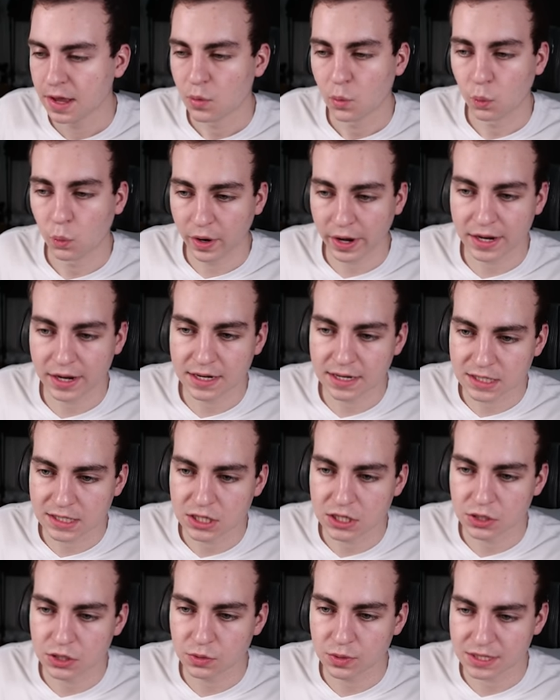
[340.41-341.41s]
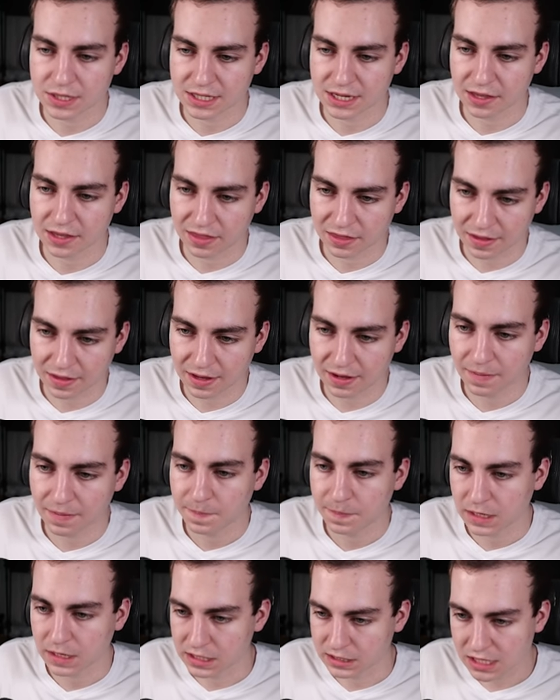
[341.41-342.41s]
What I need to do is say thing
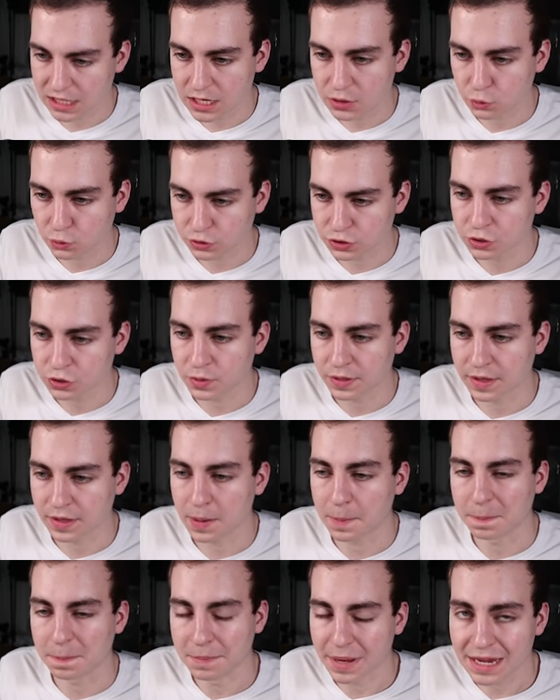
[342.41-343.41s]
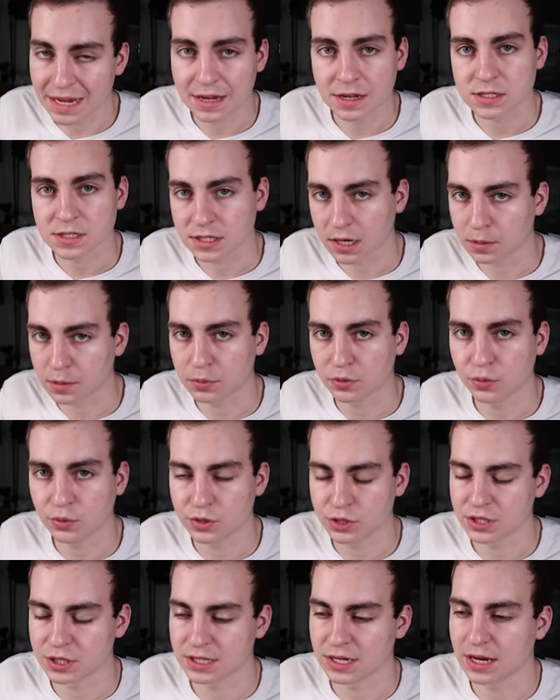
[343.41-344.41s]
is equal to, and then make tuple,
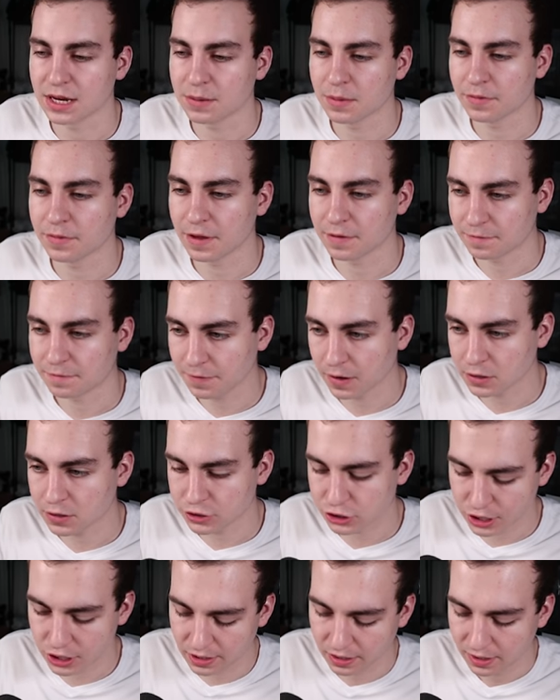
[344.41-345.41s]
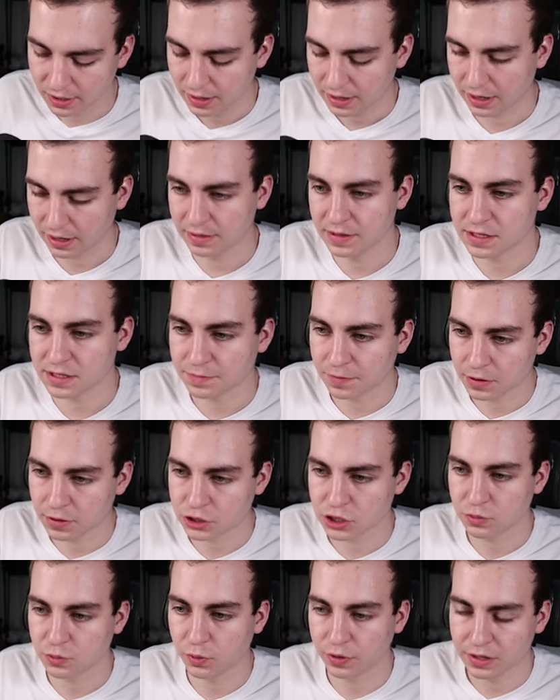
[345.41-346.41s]
which is the name of a function. And this
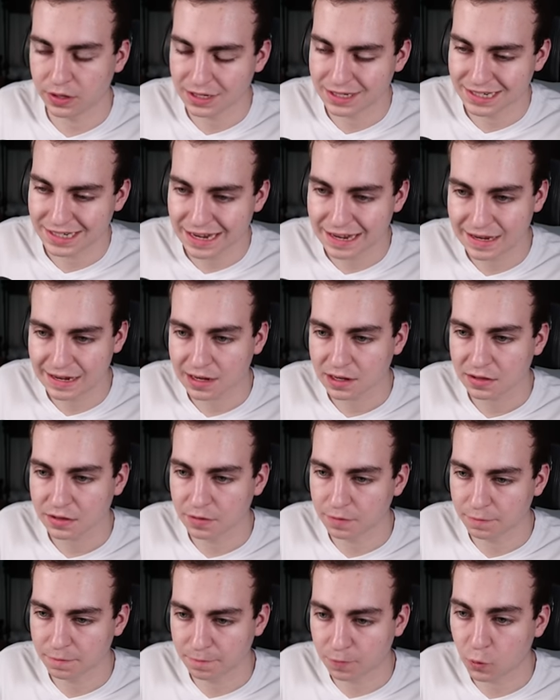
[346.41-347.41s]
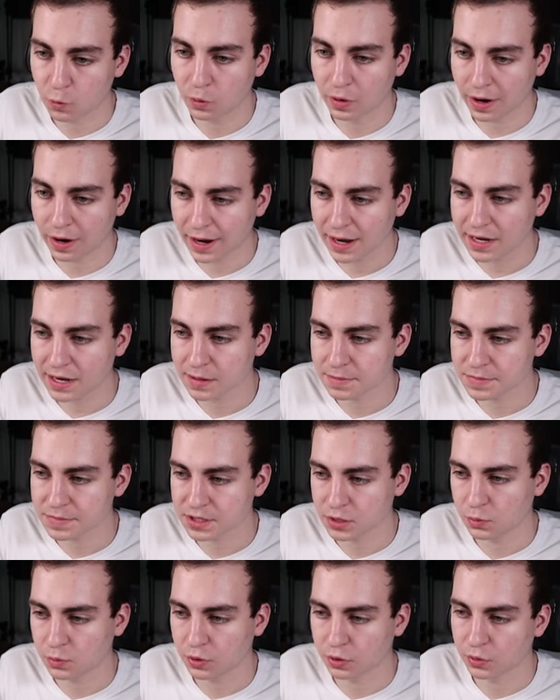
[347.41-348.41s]
function will then take the 4 items
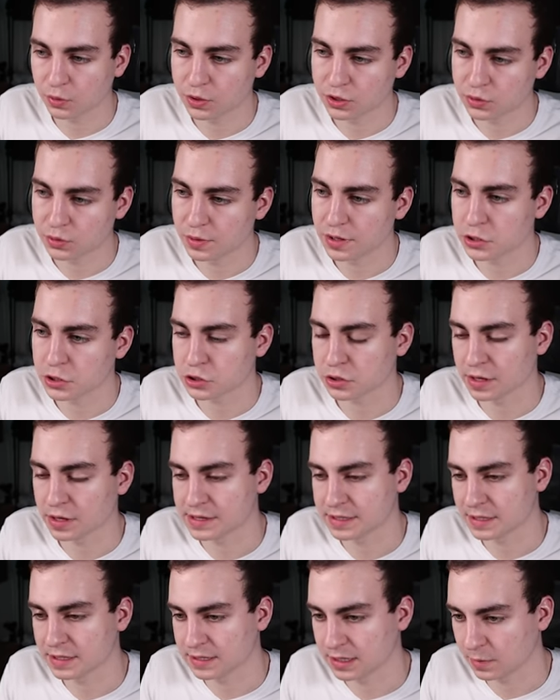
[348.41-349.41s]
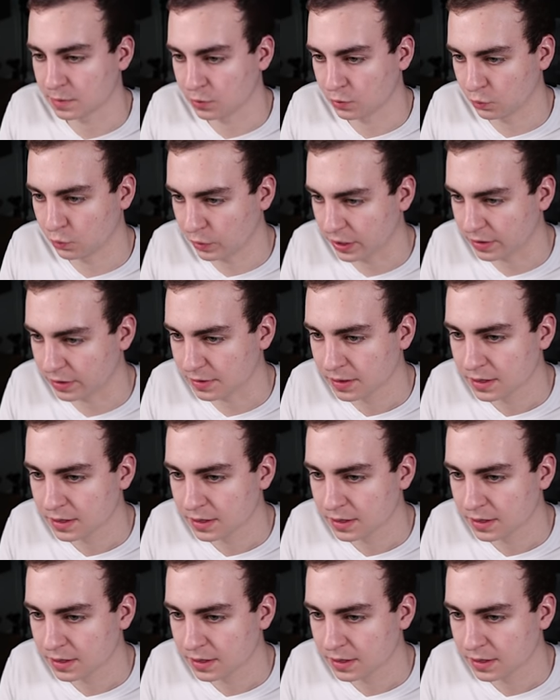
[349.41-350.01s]
that we're going to initialize the tuple with.